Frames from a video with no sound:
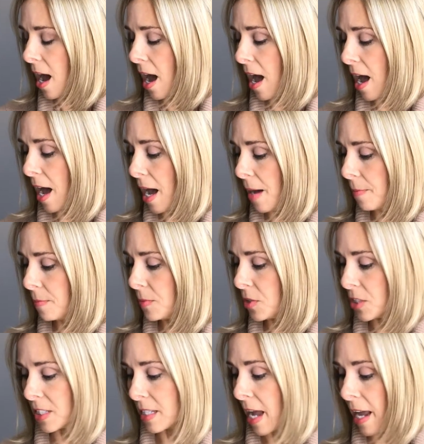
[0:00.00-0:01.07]
um,
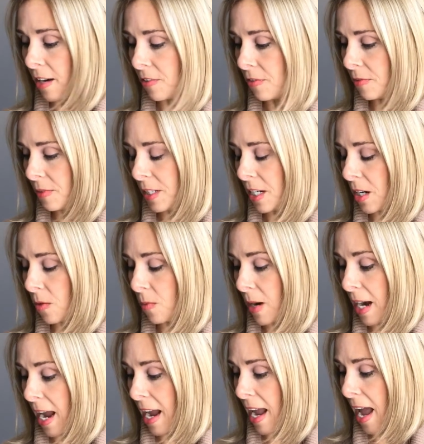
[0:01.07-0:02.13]
just kind of, you know,
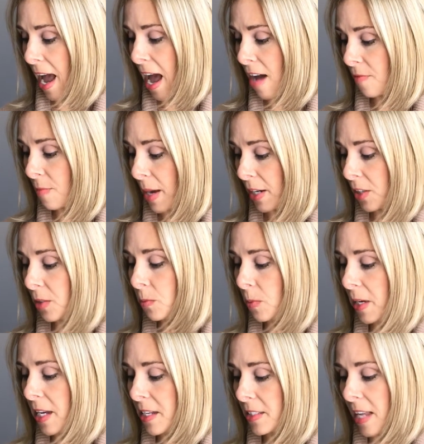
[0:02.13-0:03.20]
when I have my good
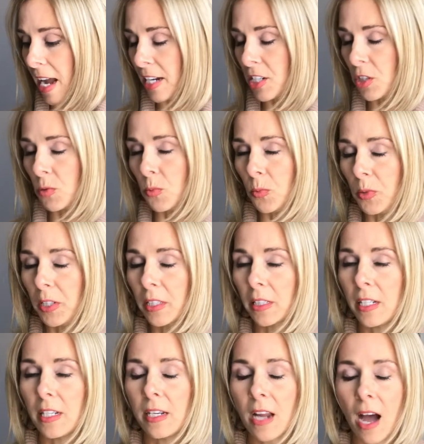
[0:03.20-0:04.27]
weeks, I just
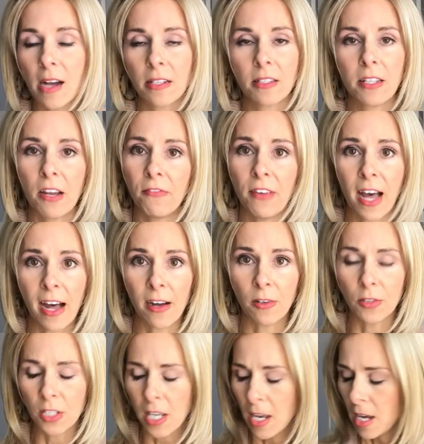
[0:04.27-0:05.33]
really knock stuff
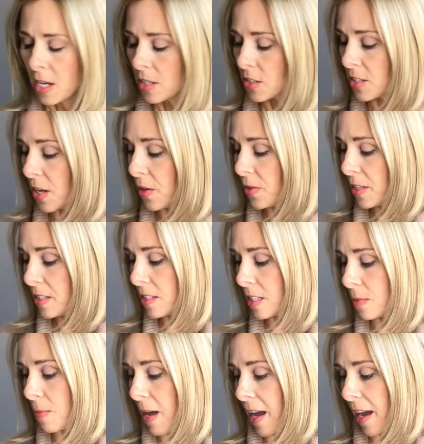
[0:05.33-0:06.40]
out. So this
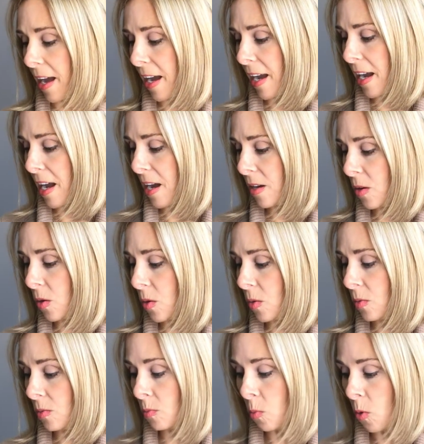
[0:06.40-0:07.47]
is my
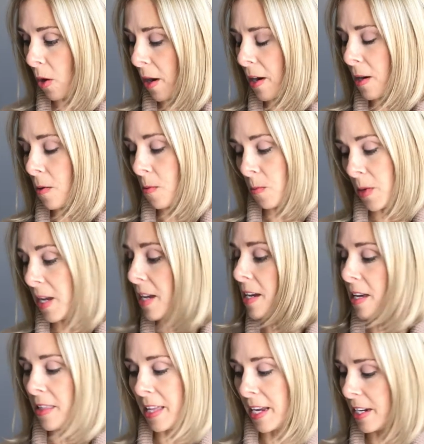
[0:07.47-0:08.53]
work
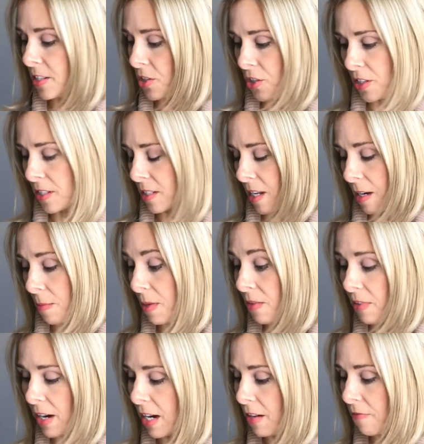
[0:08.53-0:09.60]
week that is just going to be
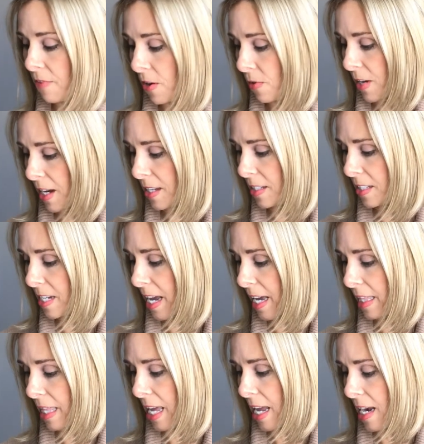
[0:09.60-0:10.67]
very focused.
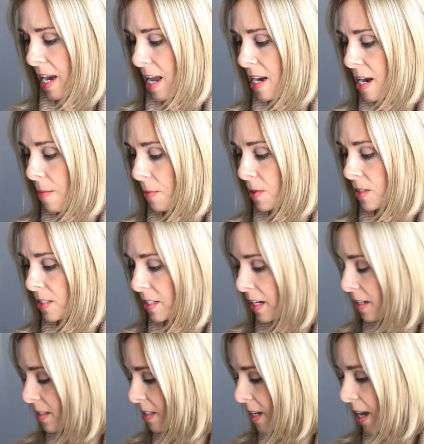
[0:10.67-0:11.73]
And then number
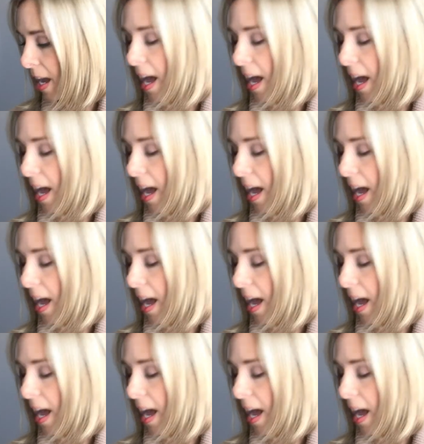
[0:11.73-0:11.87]
six,